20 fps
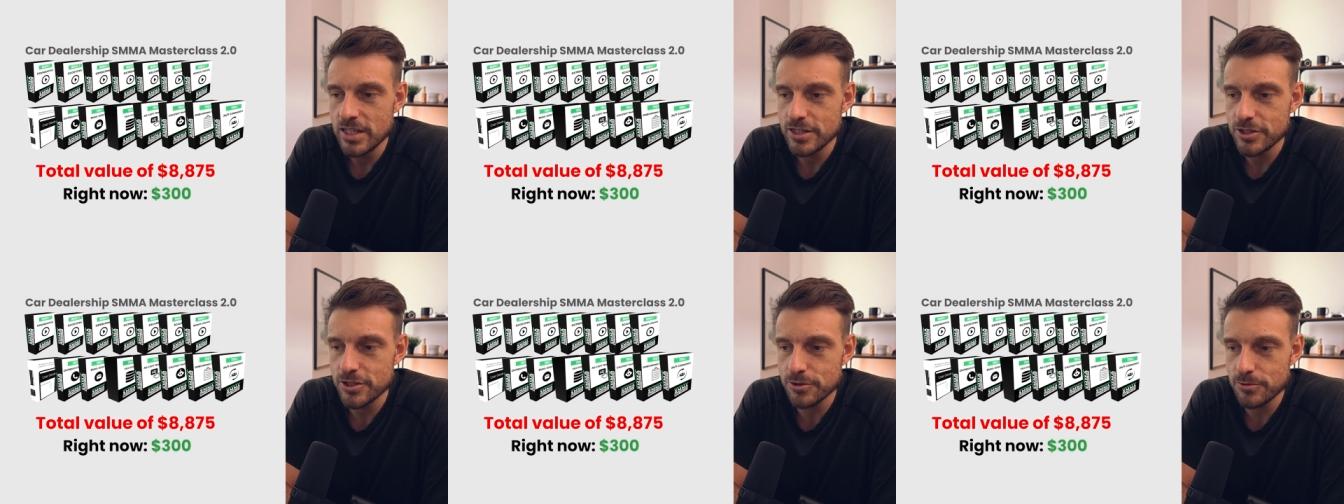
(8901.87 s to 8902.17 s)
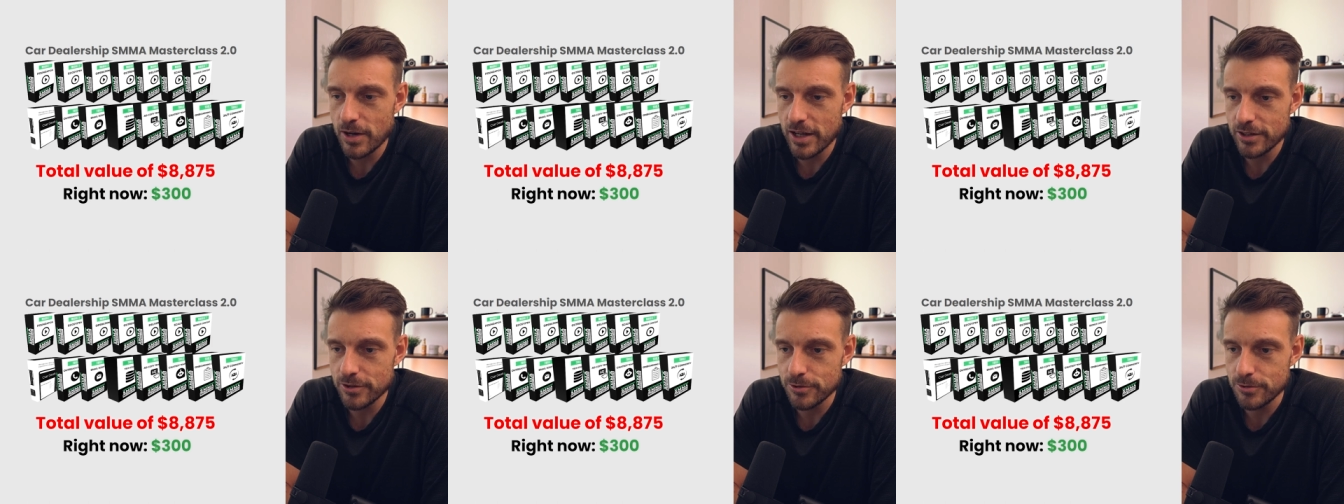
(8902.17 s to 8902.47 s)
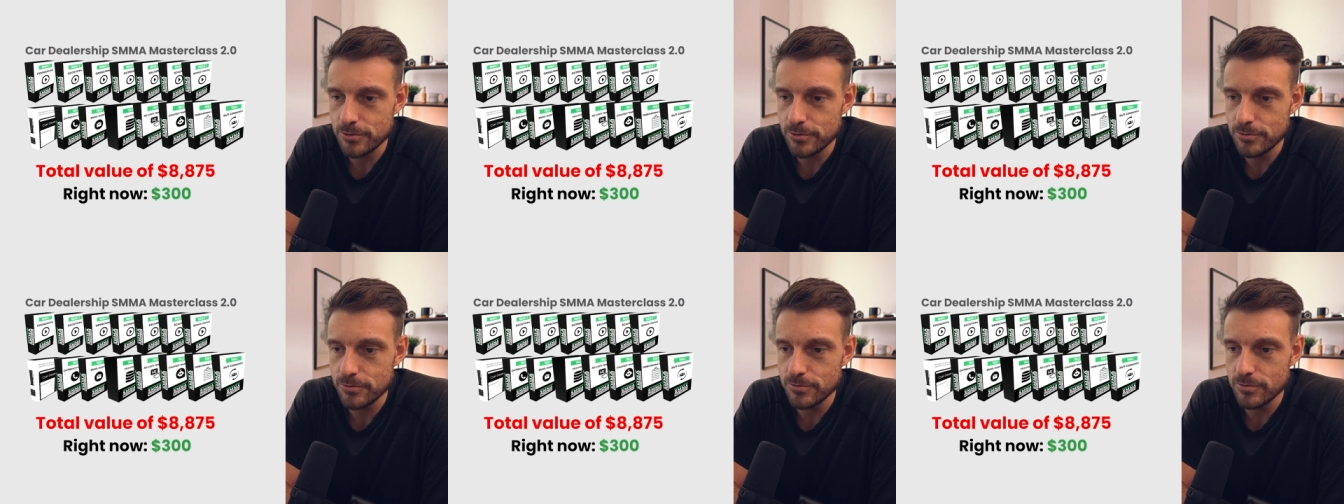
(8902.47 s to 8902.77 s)
just trying
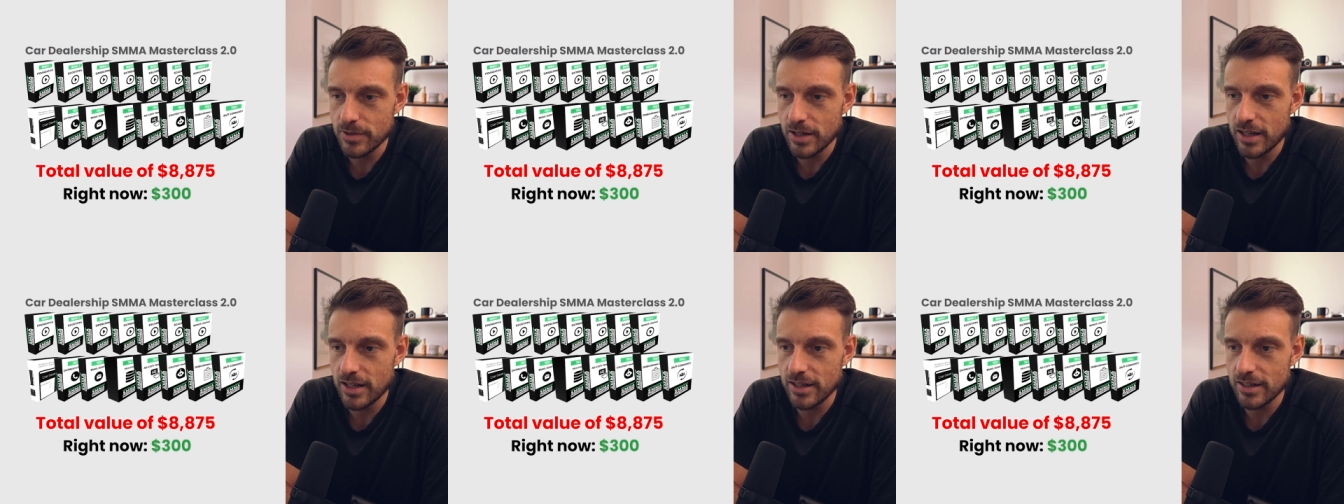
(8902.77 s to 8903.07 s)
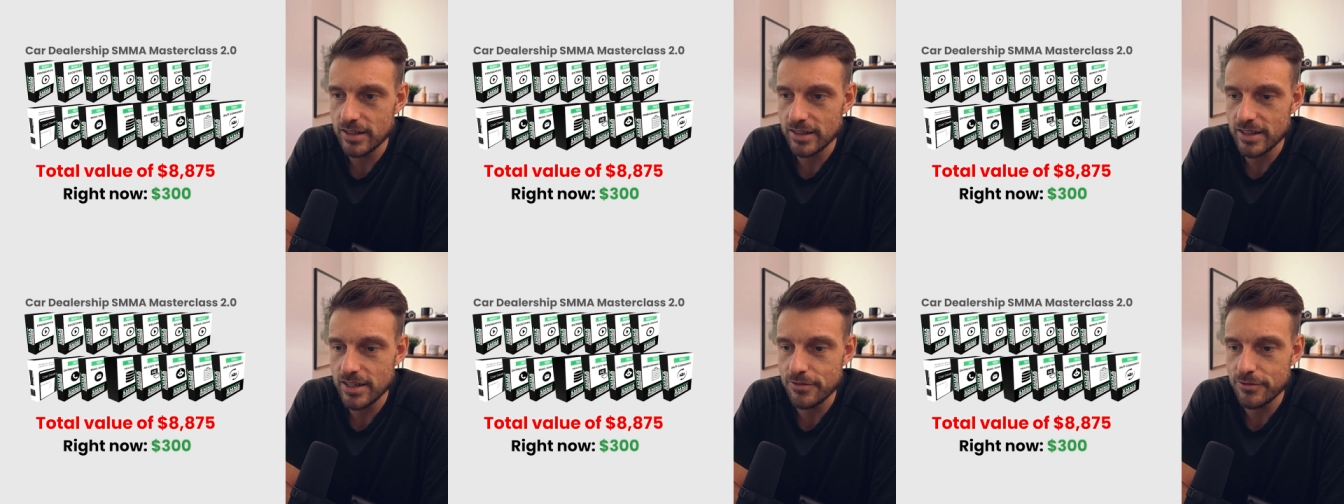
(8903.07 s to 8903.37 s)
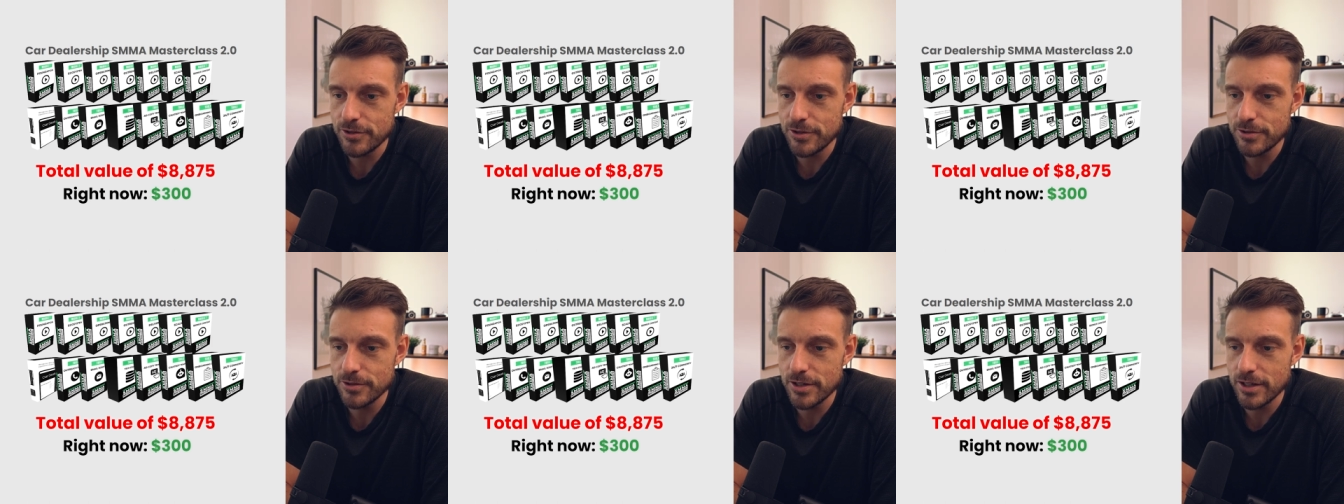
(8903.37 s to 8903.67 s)
to uh,
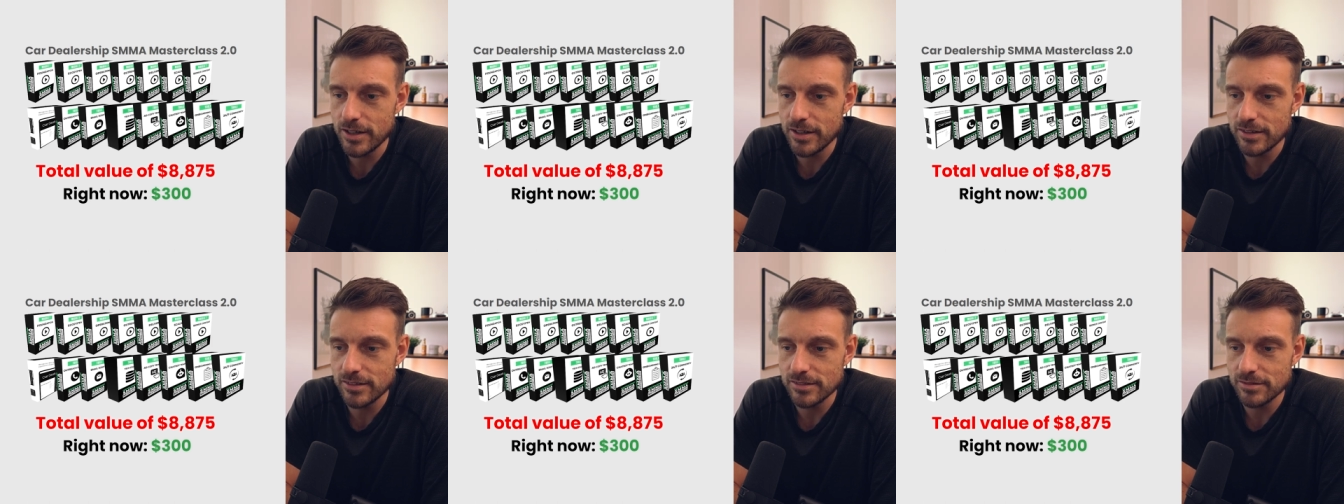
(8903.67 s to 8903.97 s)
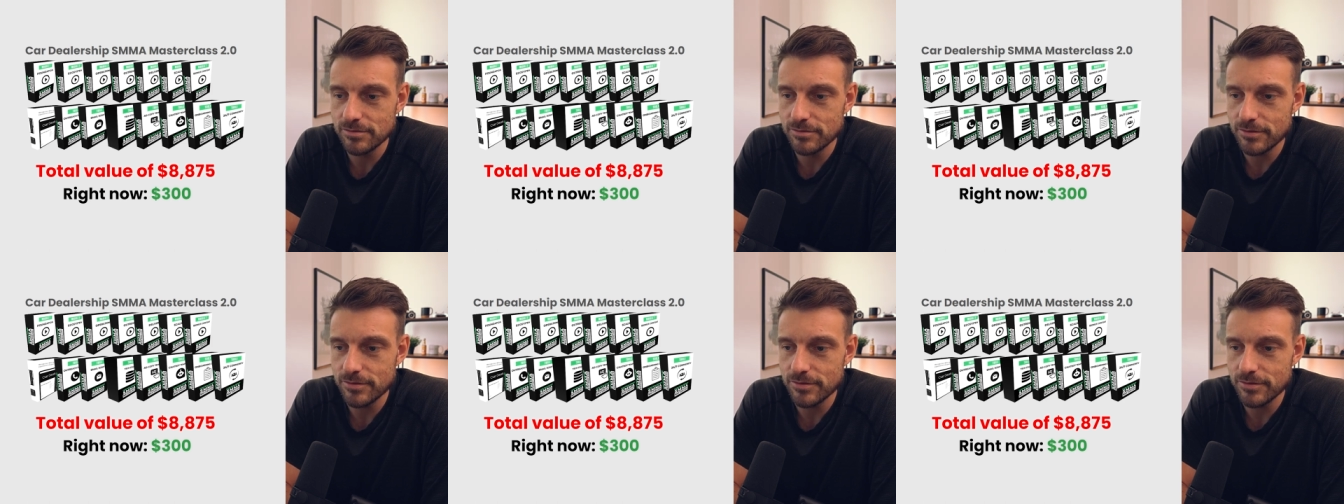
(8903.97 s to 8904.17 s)
give you the